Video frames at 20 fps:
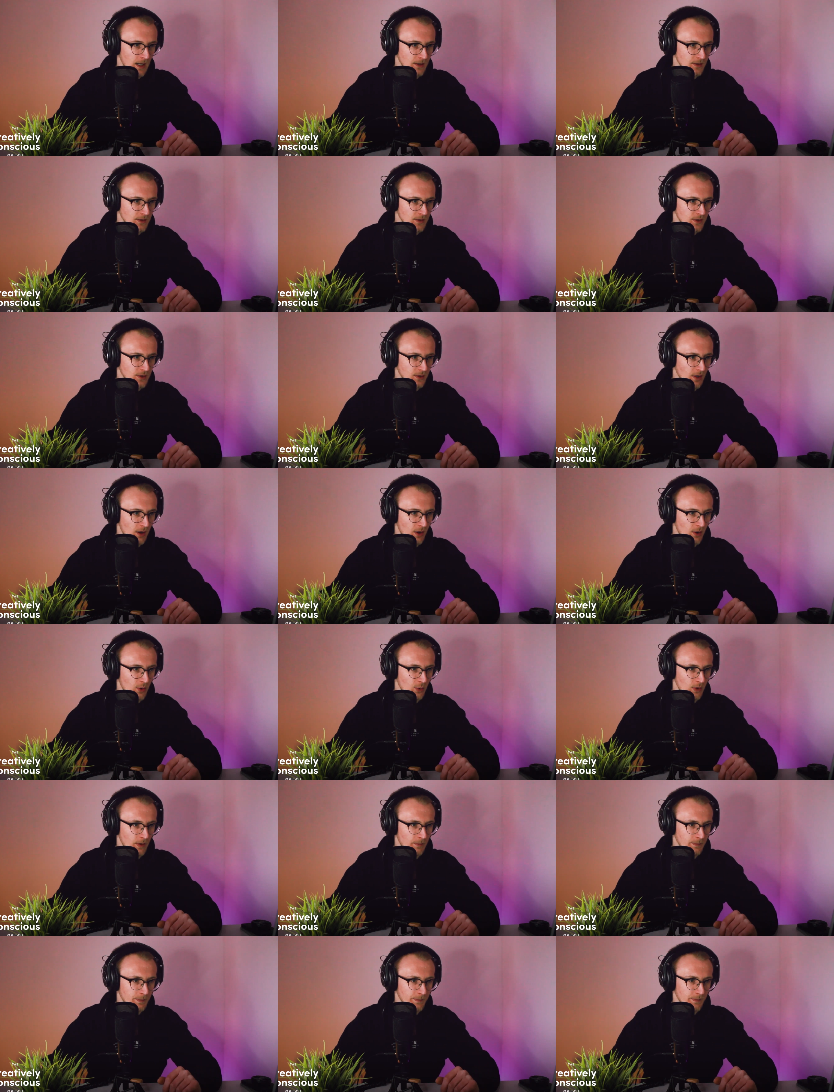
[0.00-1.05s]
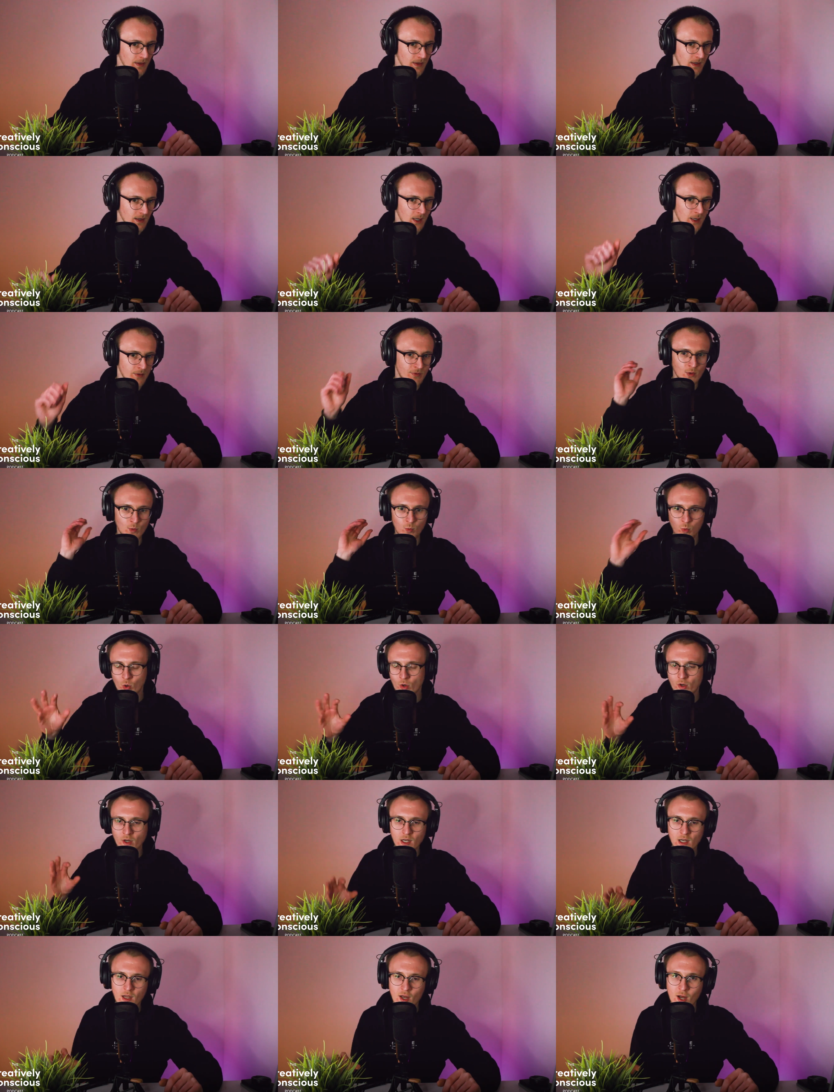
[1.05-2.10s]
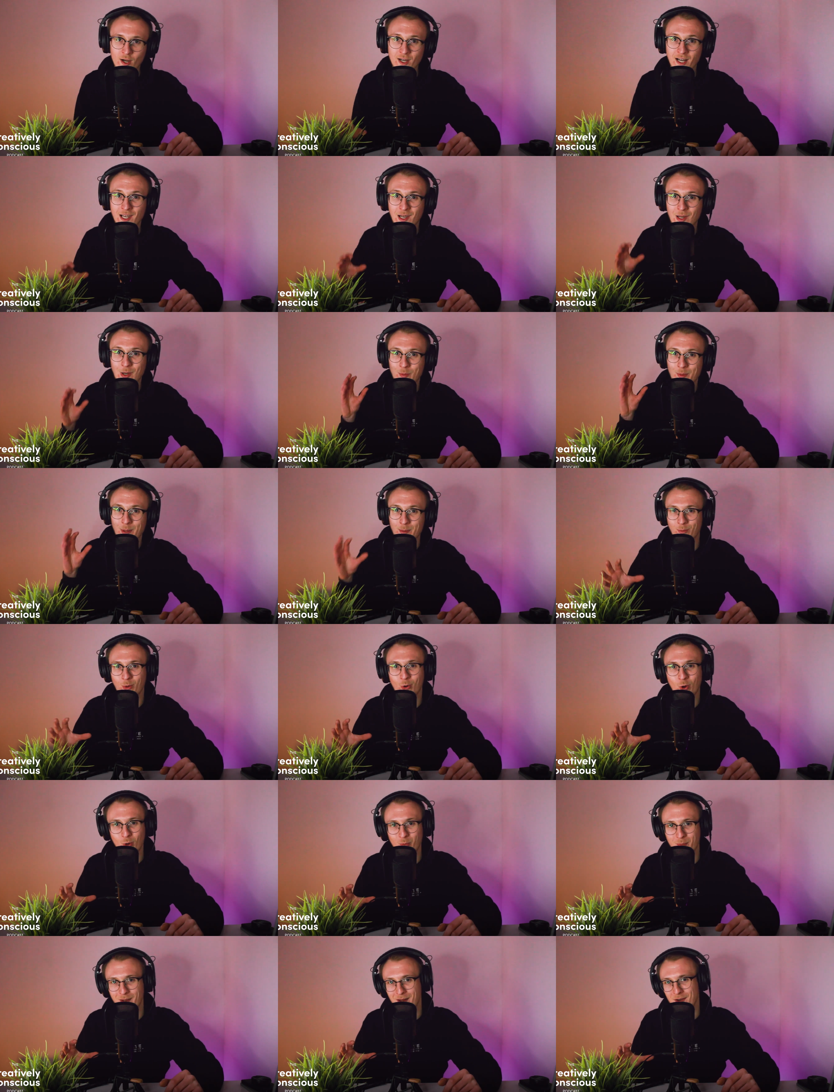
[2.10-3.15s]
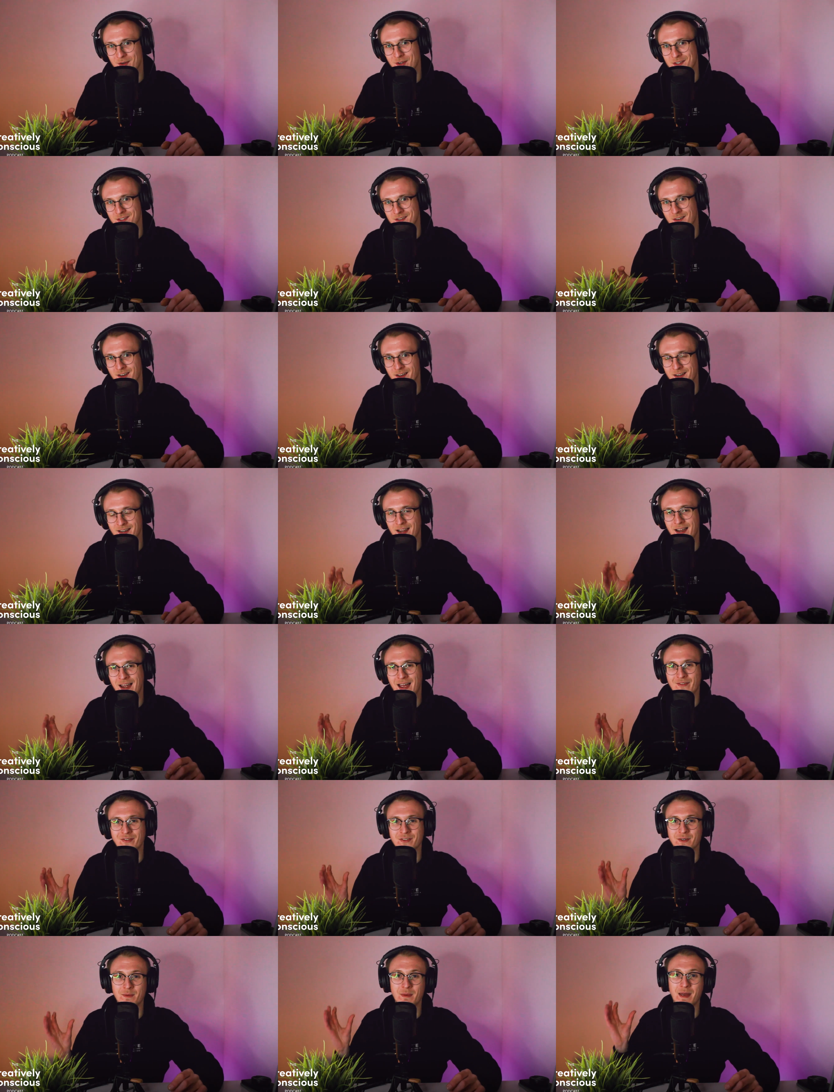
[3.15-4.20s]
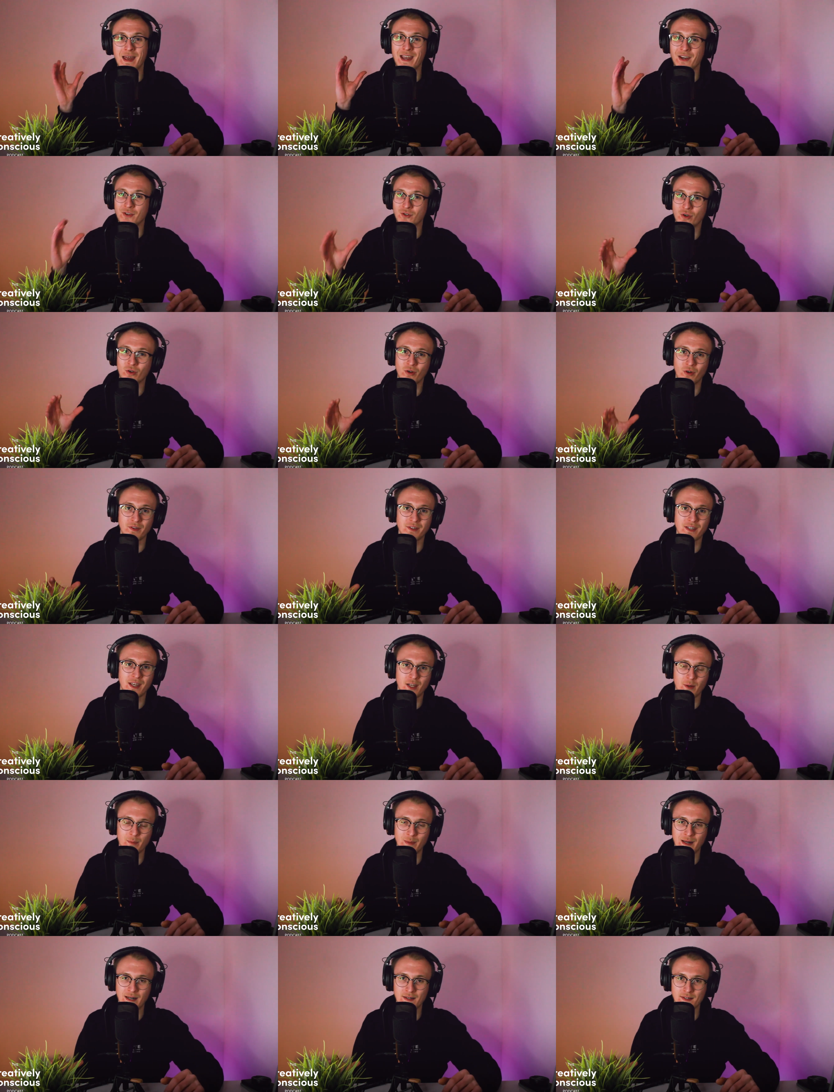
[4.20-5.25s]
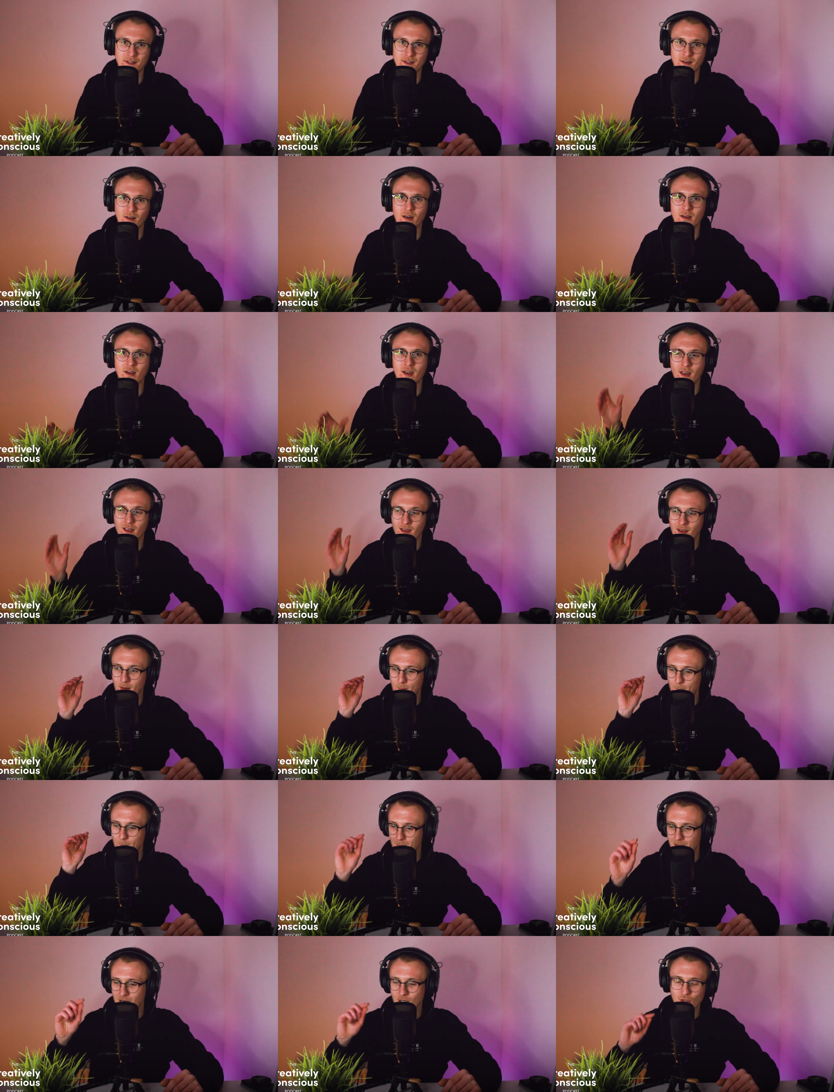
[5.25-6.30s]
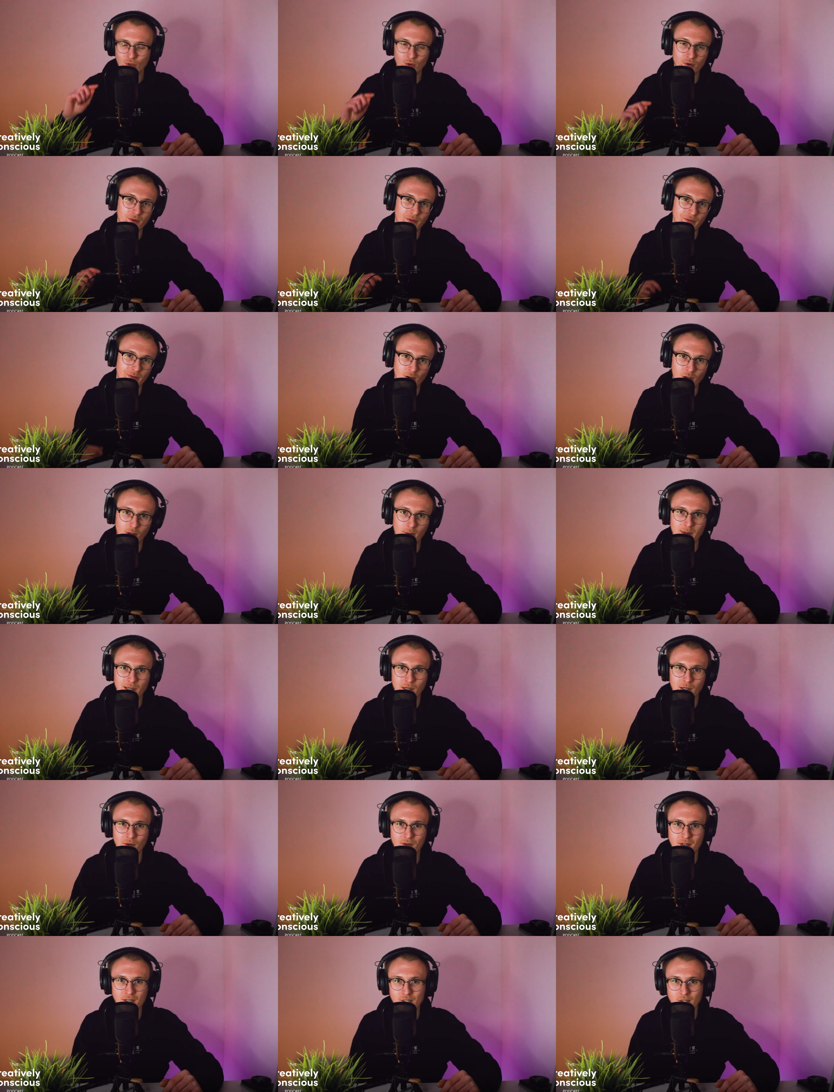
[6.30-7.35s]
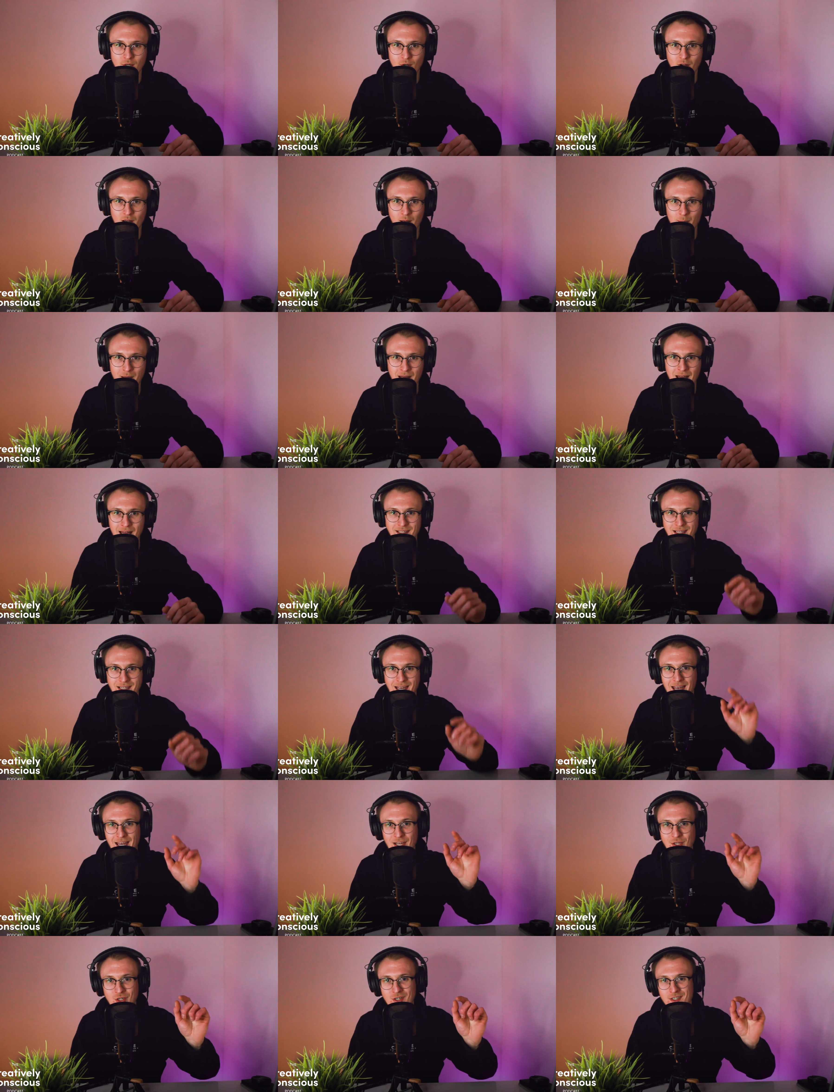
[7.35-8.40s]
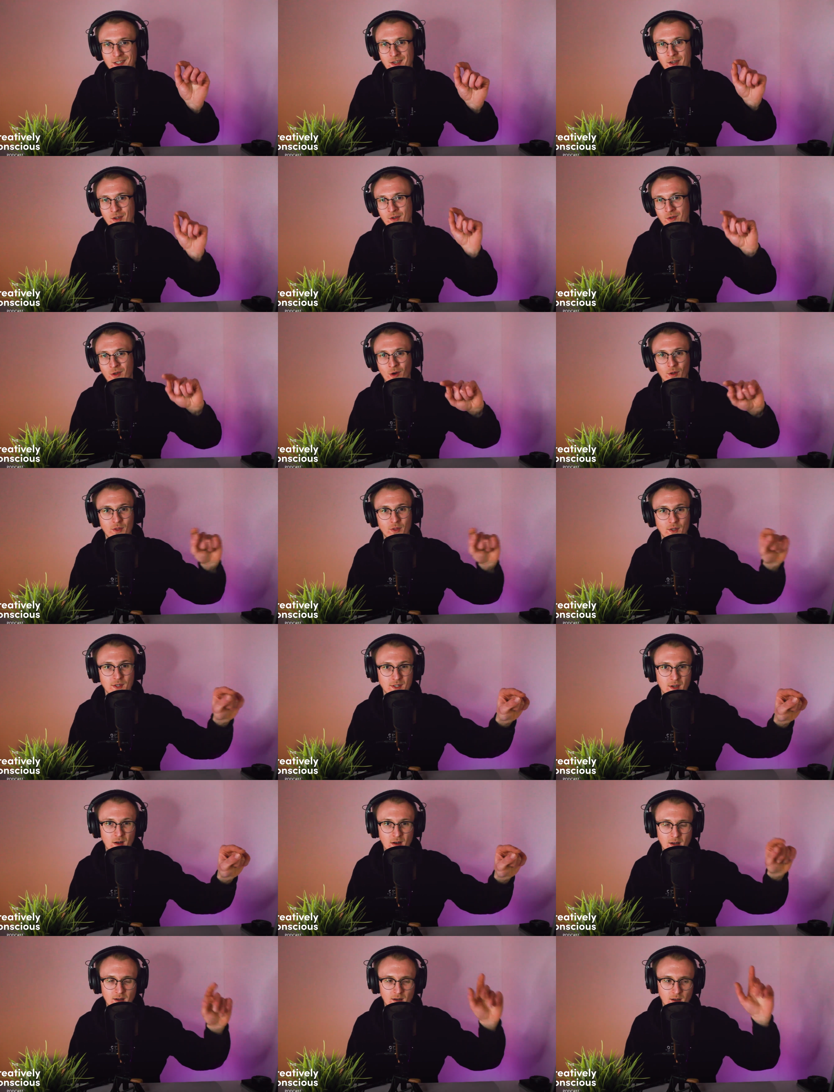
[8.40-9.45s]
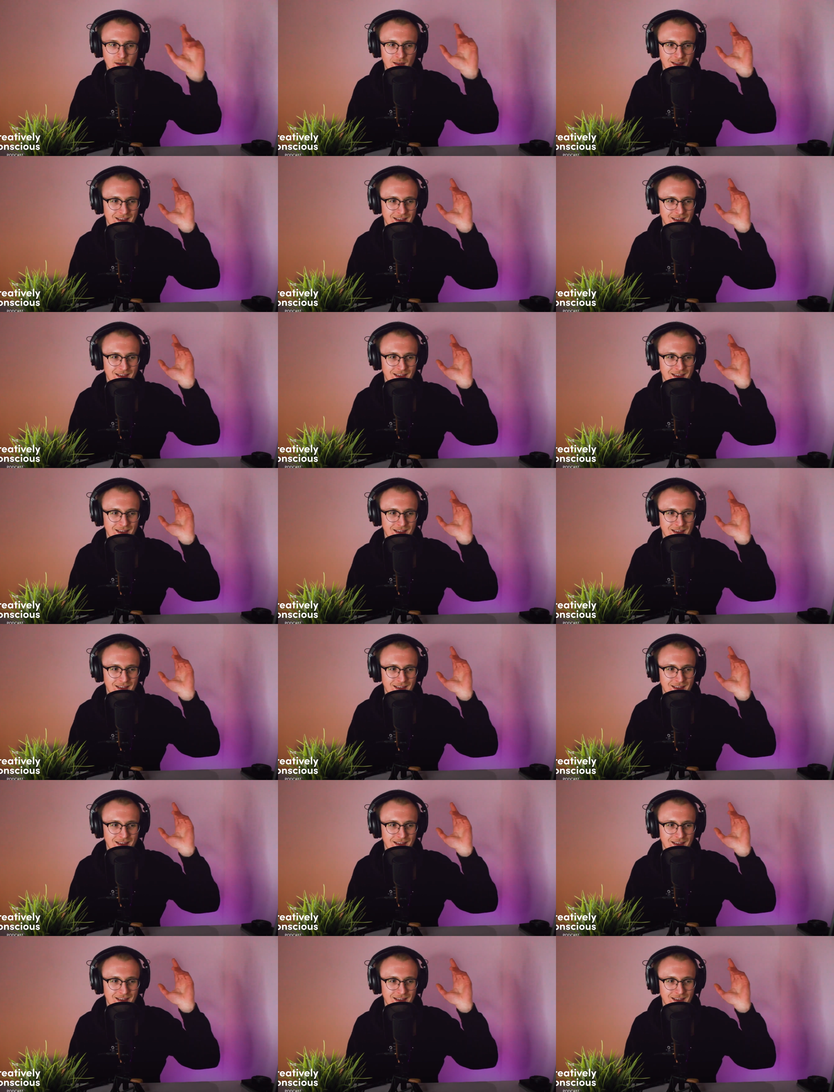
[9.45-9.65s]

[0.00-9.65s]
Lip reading: So if you want to learn a little bit more about design and have some extra content about design, make sure to follow me on Instagram at hedges.design.